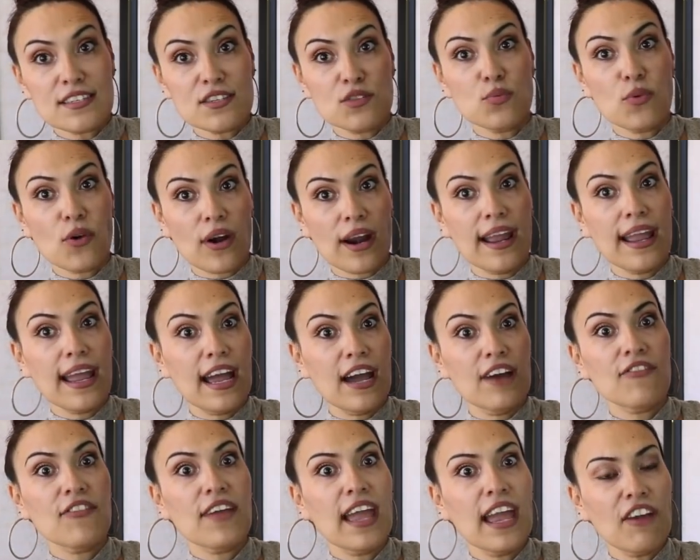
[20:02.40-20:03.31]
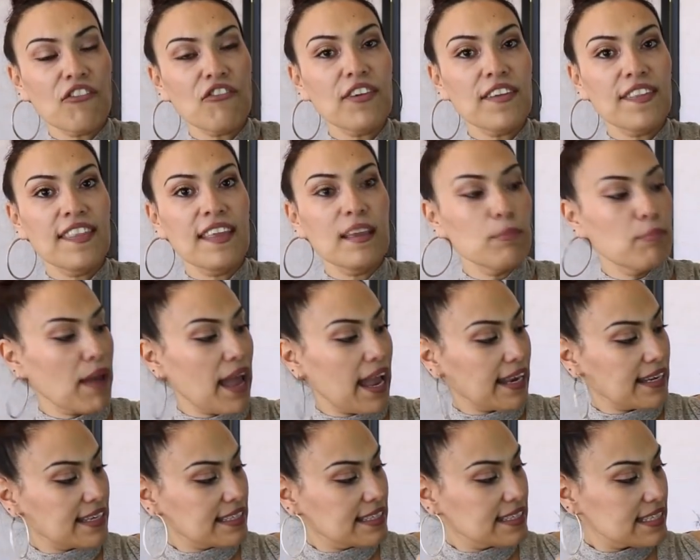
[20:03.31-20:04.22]
is where I have everything
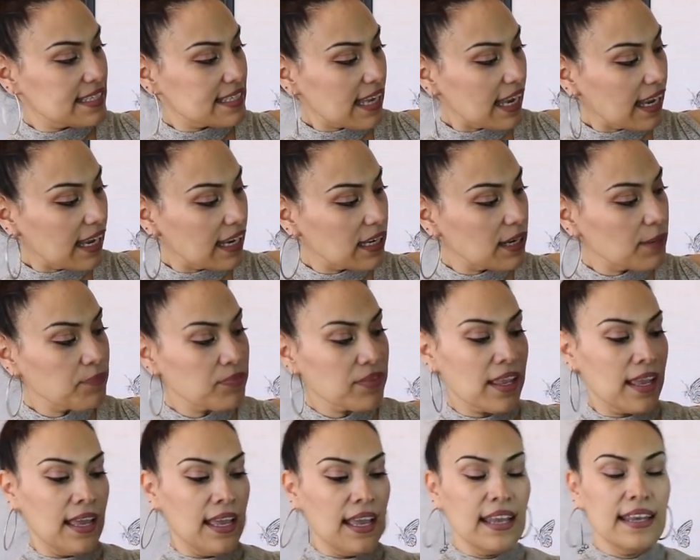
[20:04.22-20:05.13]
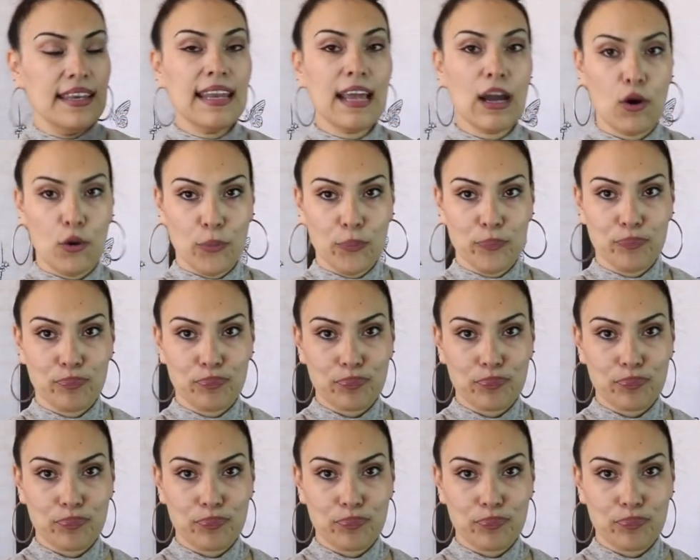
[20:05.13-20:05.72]
packed inside. Now,